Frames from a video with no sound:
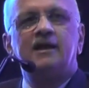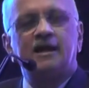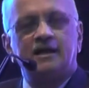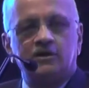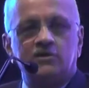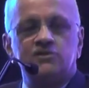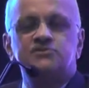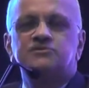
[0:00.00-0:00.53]
and
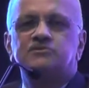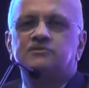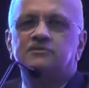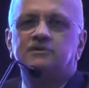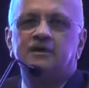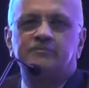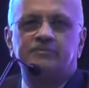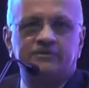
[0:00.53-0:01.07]
also
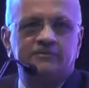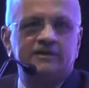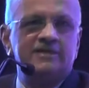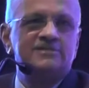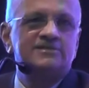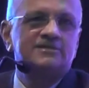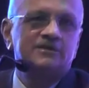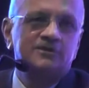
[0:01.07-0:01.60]
a
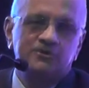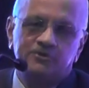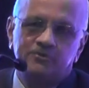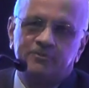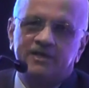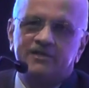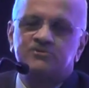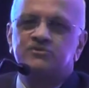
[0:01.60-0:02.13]
privilege to
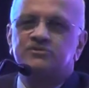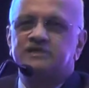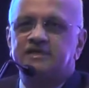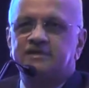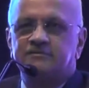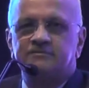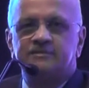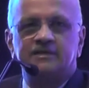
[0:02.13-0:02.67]
be
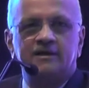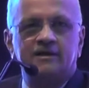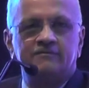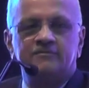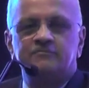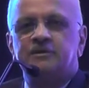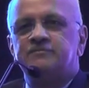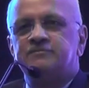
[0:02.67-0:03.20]
associated with the
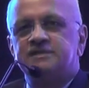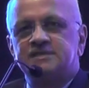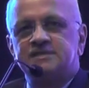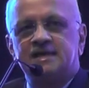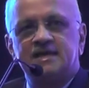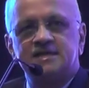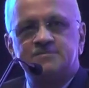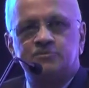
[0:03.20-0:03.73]
government, which is
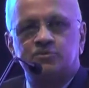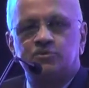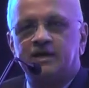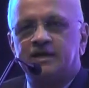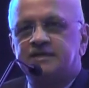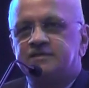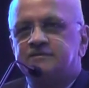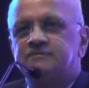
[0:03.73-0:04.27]
as
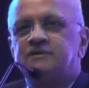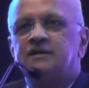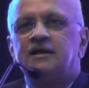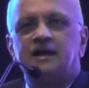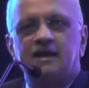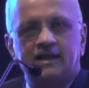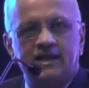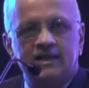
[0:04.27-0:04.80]
proactive
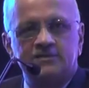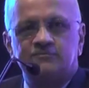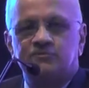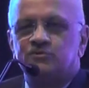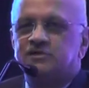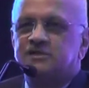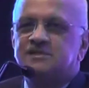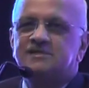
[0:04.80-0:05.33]
and as
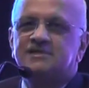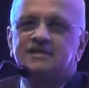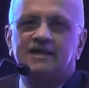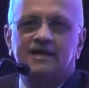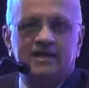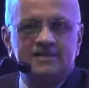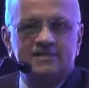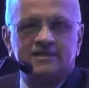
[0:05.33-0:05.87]
focused
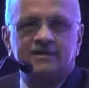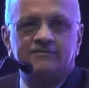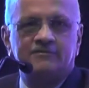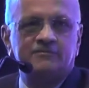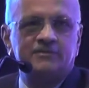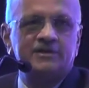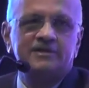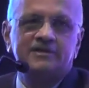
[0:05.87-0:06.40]
as the
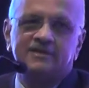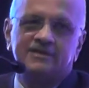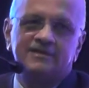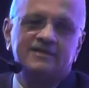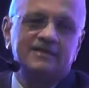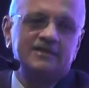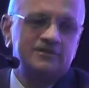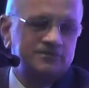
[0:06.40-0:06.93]
government here.
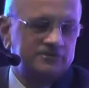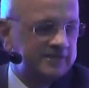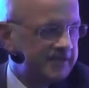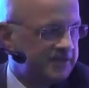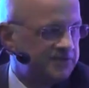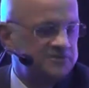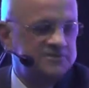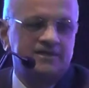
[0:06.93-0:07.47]
So
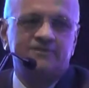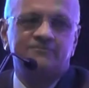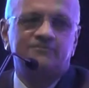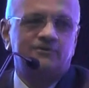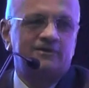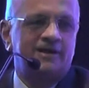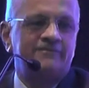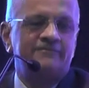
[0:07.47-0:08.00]
thank you, sir,
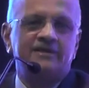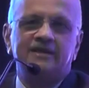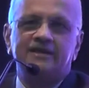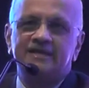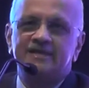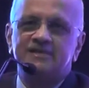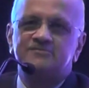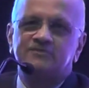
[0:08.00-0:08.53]
for having
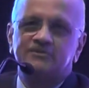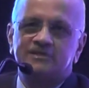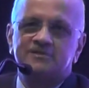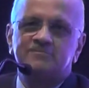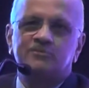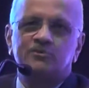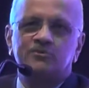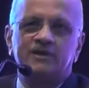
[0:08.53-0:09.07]
arranged for this
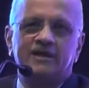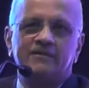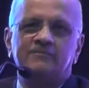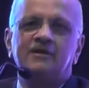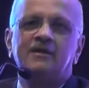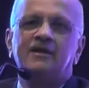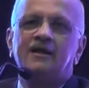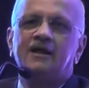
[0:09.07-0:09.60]
program
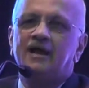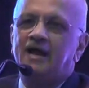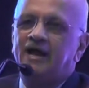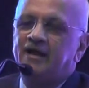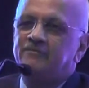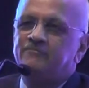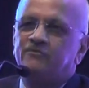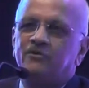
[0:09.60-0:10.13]

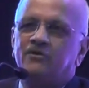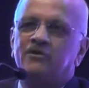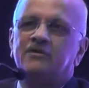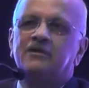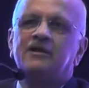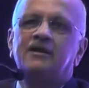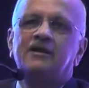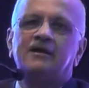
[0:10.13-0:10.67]
and
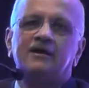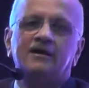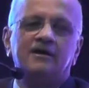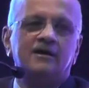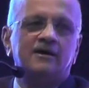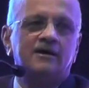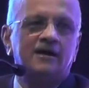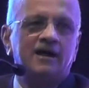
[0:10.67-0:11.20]
for
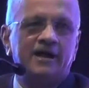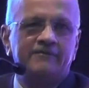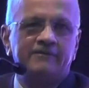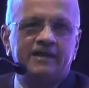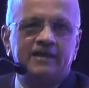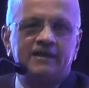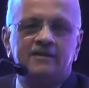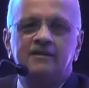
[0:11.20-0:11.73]

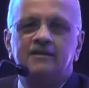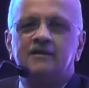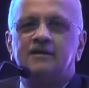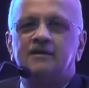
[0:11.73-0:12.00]
having